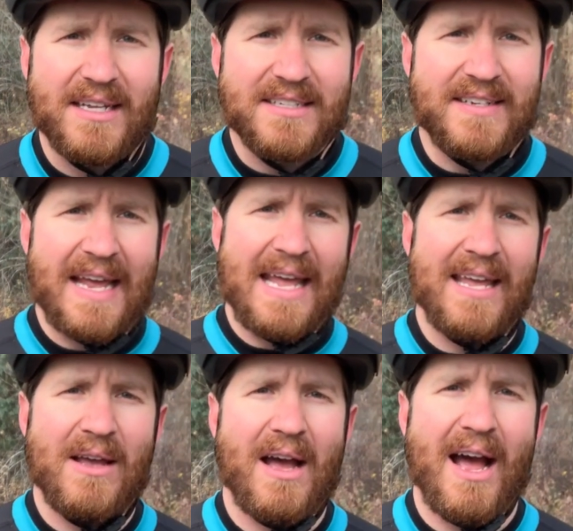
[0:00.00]

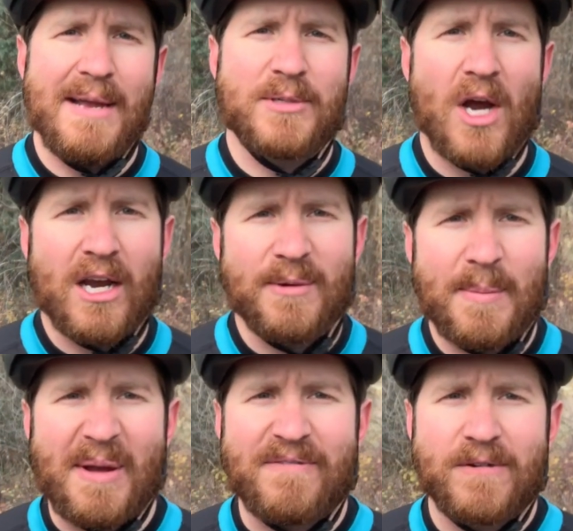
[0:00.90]
Today I am talking
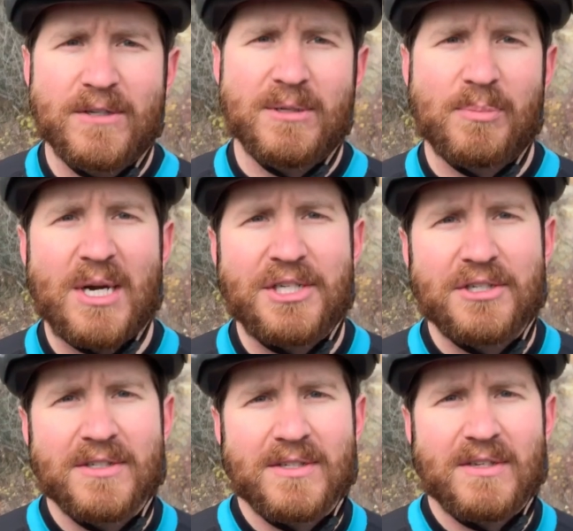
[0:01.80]
about my first
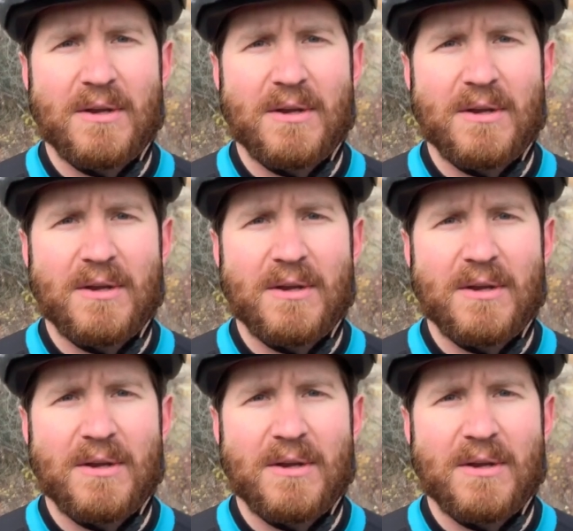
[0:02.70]
impressions